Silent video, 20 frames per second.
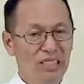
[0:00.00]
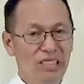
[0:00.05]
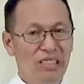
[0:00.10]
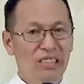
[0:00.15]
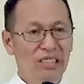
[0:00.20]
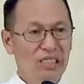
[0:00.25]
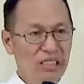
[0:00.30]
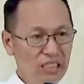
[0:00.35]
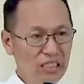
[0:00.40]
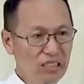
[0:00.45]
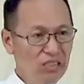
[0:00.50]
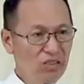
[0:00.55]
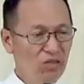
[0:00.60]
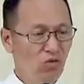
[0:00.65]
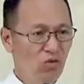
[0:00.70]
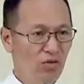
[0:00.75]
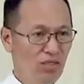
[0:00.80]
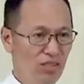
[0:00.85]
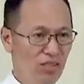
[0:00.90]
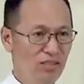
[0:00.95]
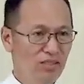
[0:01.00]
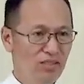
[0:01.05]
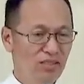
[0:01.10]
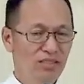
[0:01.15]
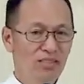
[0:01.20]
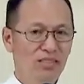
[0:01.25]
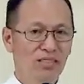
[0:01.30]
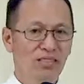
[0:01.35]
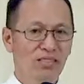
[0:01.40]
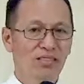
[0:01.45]
into His
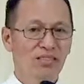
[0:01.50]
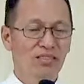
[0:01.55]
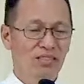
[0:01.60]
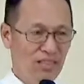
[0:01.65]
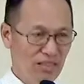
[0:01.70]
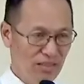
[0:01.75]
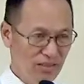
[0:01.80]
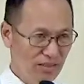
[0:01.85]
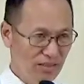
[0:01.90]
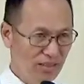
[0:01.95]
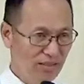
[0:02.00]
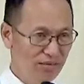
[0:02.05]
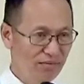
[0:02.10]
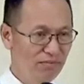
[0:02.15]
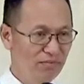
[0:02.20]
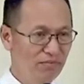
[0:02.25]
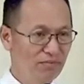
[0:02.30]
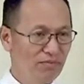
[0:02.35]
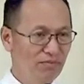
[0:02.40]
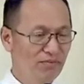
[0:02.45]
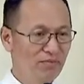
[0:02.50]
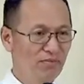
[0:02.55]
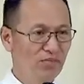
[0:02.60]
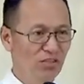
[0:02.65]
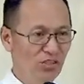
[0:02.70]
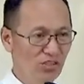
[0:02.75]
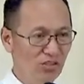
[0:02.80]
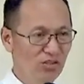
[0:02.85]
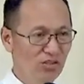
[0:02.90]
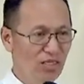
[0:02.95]
kingdom.
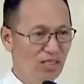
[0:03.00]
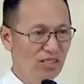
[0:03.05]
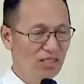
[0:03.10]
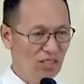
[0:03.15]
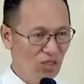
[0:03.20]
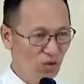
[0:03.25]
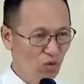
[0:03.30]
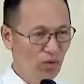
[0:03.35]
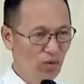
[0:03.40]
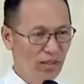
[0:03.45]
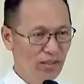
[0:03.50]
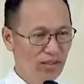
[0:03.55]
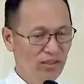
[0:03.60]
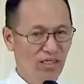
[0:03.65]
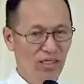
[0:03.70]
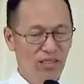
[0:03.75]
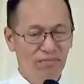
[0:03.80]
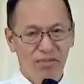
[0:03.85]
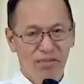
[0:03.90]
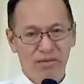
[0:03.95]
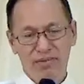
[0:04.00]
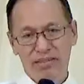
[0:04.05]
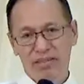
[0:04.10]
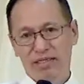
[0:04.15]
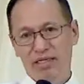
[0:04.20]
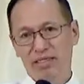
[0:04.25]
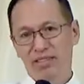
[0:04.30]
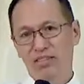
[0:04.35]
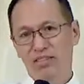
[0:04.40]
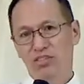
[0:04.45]
Yun ang reward na ibibigay
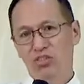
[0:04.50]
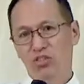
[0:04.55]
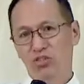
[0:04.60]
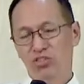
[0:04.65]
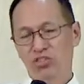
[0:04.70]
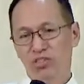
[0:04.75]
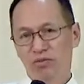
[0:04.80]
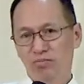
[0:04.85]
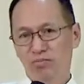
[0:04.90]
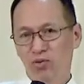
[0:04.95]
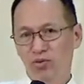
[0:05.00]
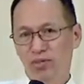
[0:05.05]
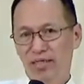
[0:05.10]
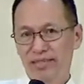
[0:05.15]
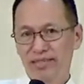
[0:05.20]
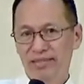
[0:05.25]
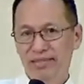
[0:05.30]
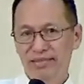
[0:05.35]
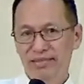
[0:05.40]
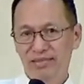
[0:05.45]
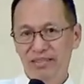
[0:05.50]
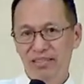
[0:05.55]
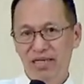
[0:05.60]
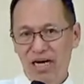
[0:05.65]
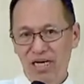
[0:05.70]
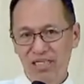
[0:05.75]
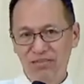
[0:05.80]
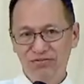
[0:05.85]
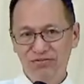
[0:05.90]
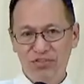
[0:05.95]
ng Diyos sa buhay natin.
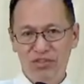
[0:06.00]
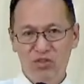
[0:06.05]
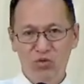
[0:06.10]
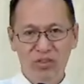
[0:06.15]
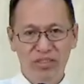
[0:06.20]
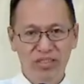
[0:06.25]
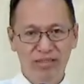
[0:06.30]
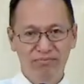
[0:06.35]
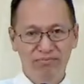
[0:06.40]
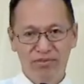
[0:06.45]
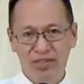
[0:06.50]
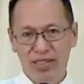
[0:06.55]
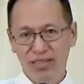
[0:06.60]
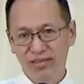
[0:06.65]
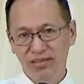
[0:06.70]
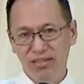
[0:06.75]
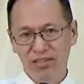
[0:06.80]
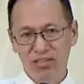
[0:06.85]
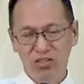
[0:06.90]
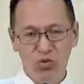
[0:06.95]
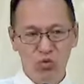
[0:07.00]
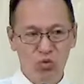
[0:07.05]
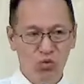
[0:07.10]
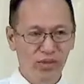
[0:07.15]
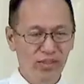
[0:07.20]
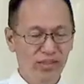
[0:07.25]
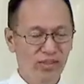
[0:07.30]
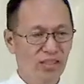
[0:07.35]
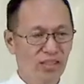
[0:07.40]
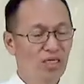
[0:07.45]
After we have done His
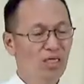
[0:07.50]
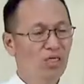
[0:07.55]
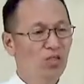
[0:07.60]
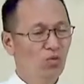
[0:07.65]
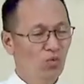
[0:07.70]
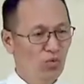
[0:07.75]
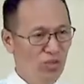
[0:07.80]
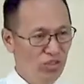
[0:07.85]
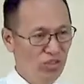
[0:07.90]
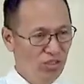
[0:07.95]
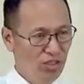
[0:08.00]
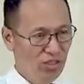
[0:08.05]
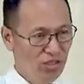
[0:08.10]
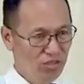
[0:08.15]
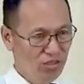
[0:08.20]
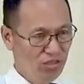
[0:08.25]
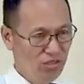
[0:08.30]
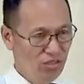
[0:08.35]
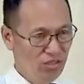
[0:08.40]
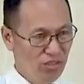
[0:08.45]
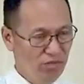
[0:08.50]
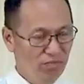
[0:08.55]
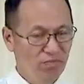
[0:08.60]
will, we shall receive